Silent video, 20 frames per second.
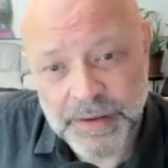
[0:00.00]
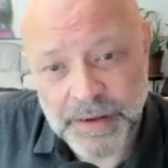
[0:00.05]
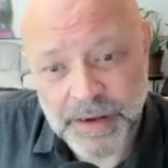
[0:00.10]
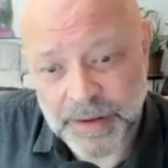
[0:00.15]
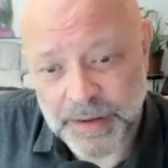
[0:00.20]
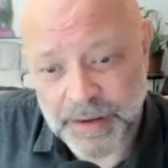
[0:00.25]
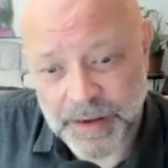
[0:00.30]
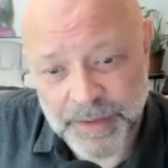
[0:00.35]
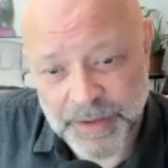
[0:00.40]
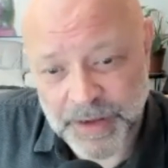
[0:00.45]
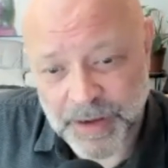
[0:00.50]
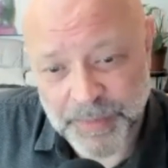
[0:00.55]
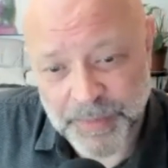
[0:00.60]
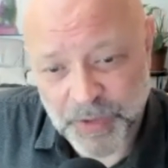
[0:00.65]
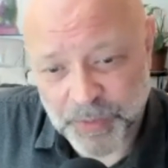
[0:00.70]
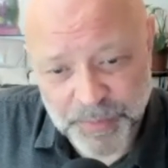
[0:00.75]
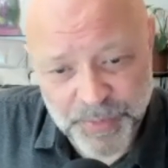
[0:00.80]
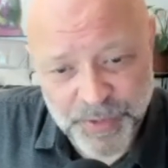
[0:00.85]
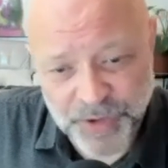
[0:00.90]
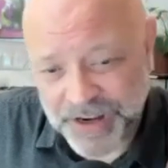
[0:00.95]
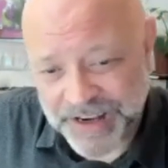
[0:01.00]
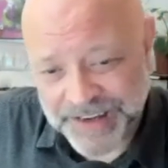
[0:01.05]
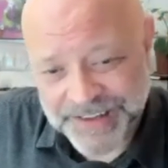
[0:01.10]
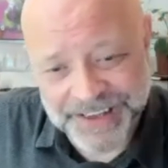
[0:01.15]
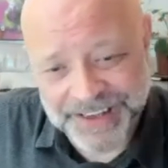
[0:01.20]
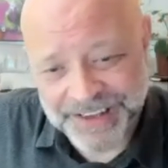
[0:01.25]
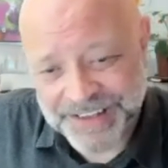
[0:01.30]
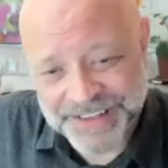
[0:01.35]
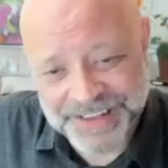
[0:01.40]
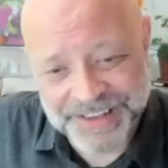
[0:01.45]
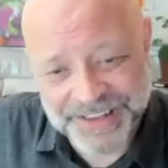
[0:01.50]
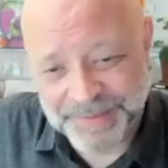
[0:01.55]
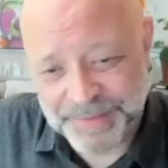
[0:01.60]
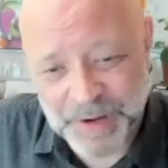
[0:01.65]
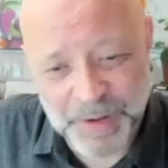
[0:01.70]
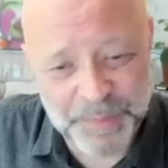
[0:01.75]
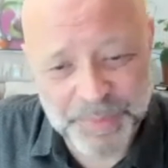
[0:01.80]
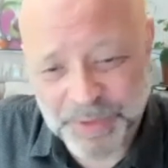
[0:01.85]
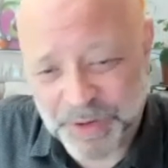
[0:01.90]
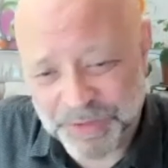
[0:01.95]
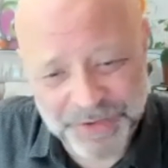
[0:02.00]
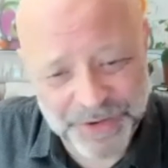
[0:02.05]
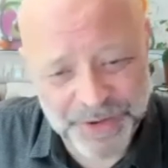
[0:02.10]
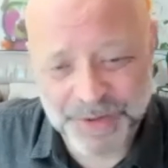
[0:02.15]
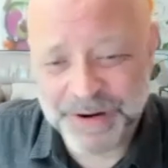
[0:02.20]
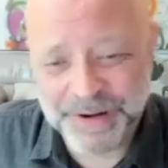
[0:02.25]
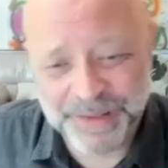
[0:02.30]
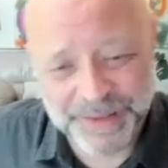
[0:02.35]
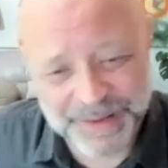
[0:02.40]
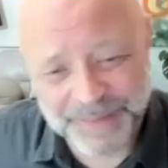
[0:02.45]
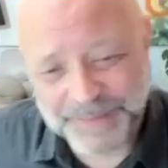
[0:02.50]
Uh, I, am not predicting it's going to, I'm not a prophet or anything.